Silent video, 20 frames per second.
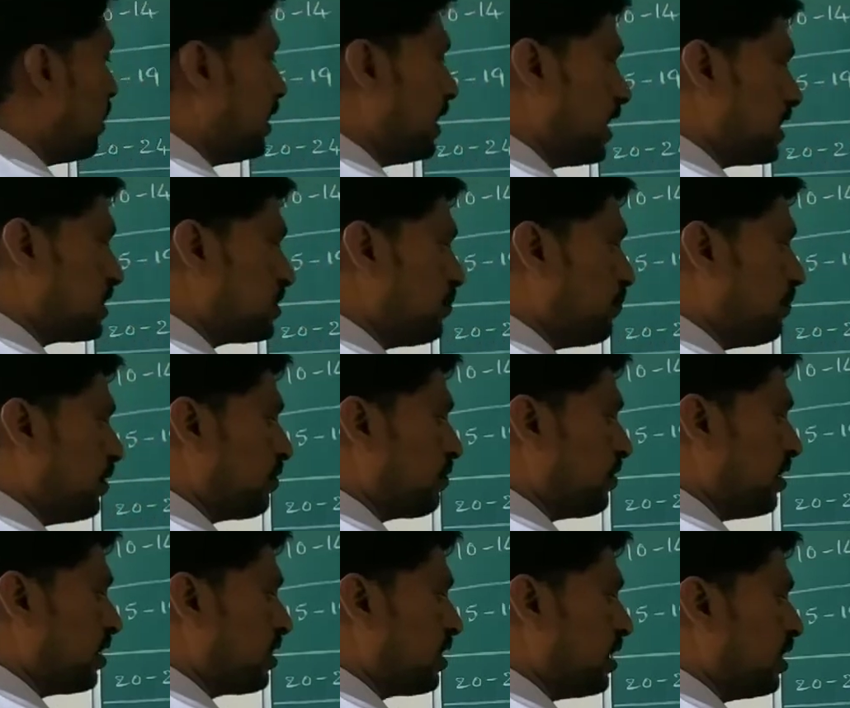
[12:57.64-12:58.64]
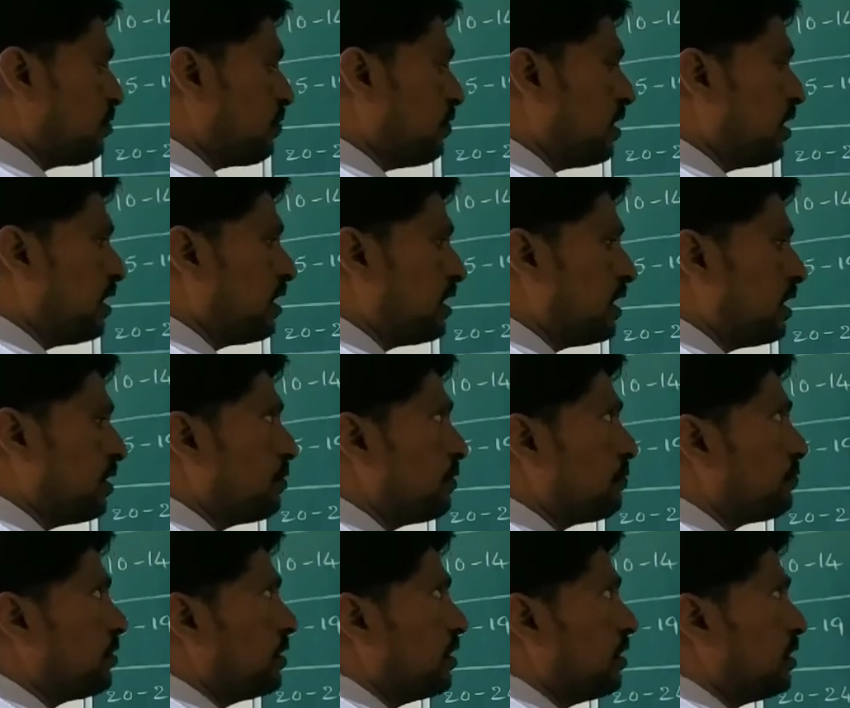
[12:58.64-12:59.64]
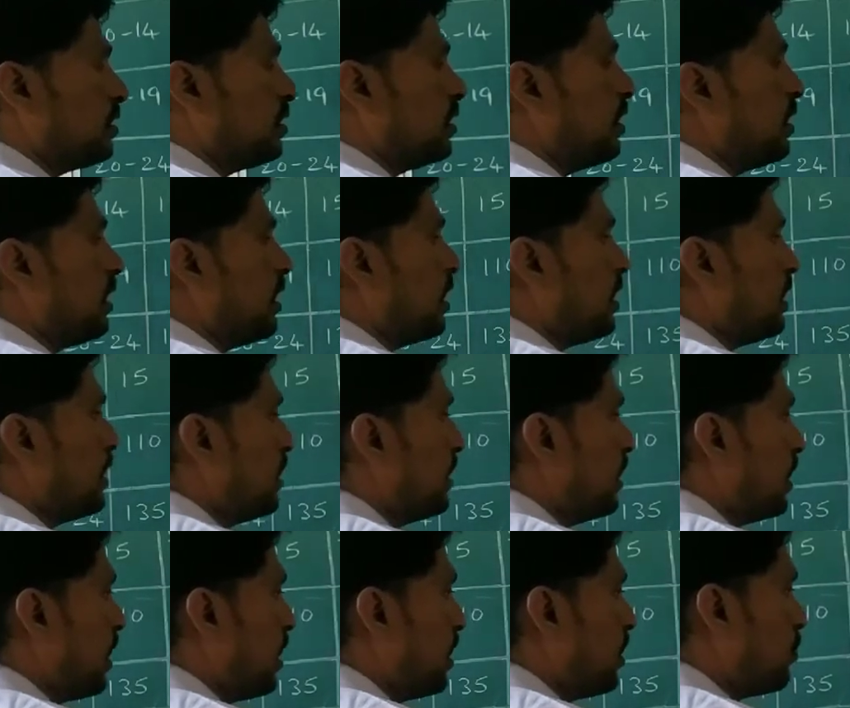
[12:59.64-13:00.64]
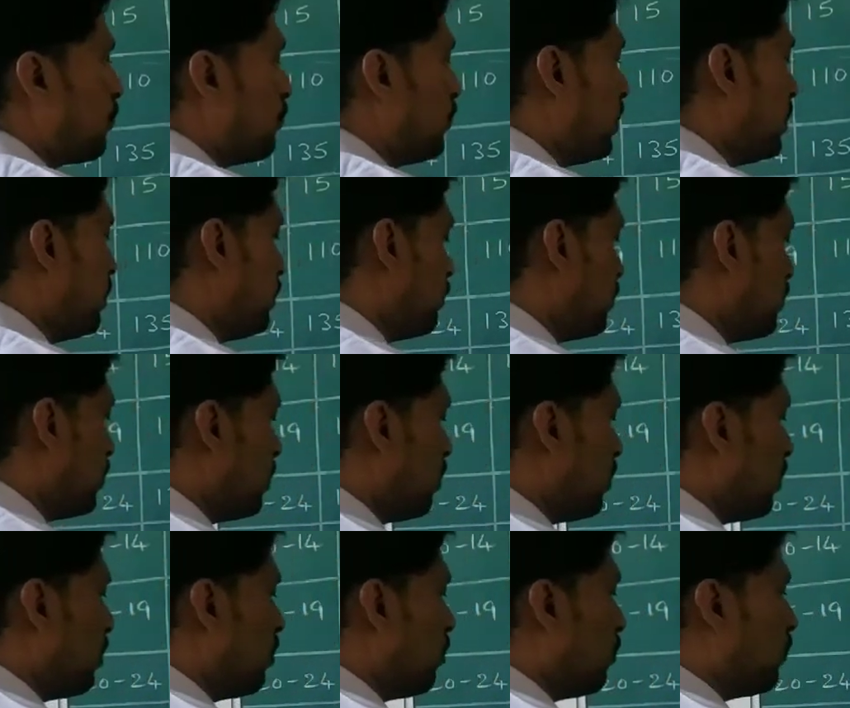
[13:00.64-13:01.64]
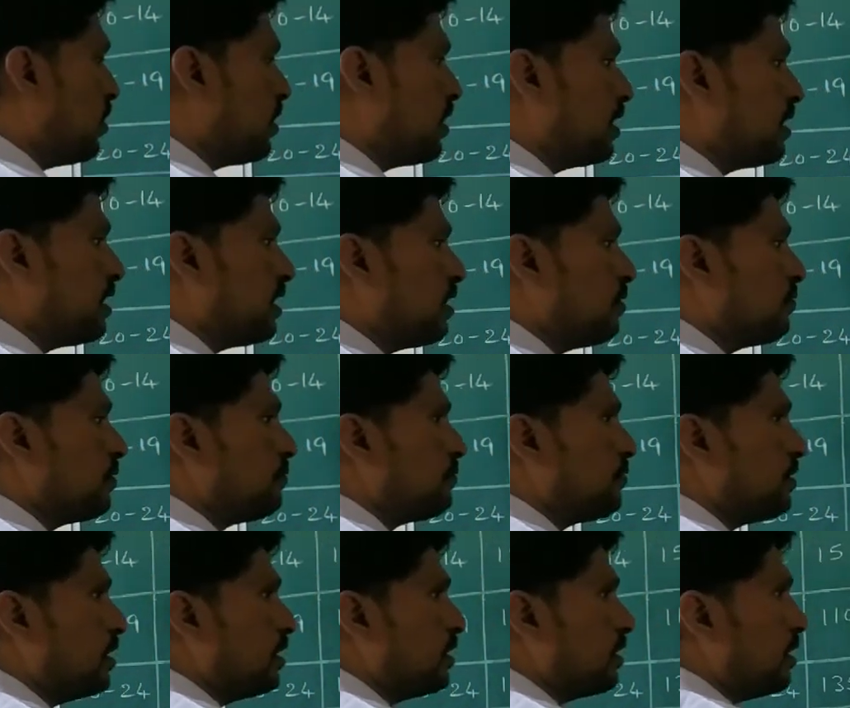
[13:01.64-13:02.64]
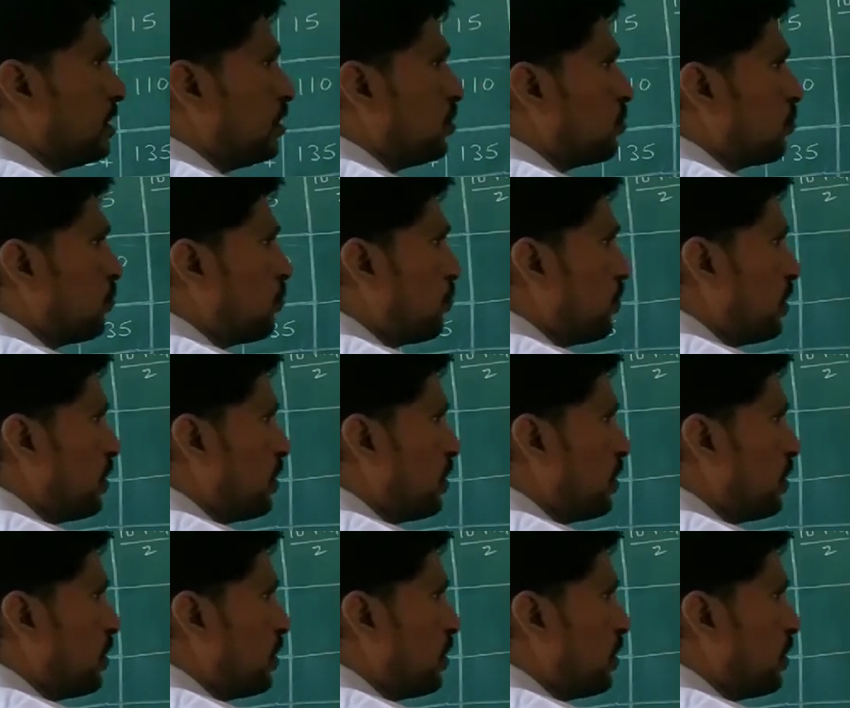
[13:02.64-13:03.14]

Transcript: Next frequency is 115, Di is 5. 115 into